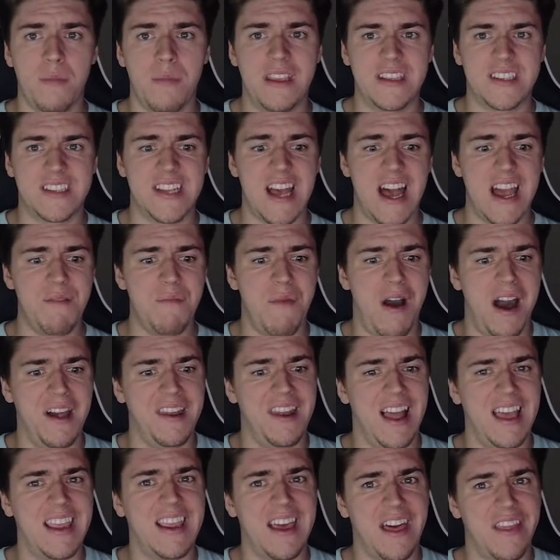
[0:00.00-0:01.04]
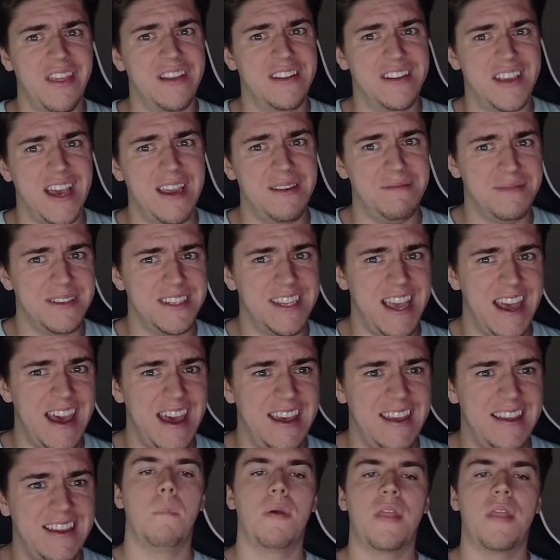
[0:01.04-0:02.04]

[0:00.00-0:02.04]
this time, unlike other times, yeah?